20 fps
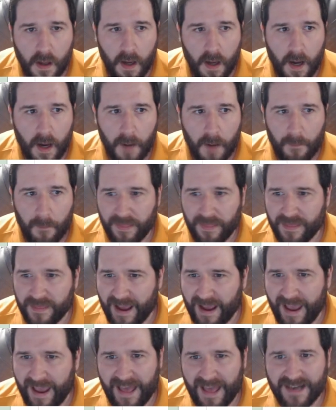I
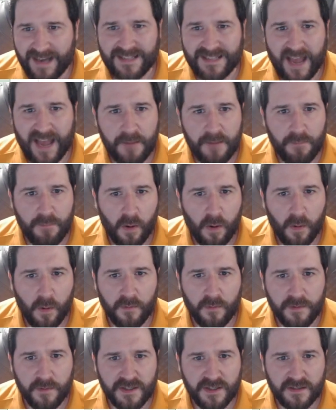think I had a typo
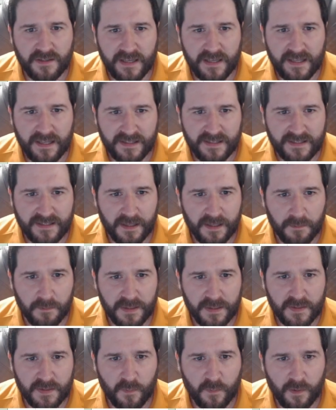originally in the
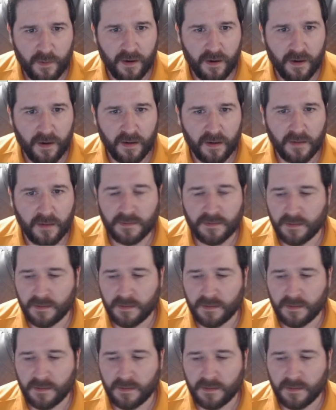syllabus where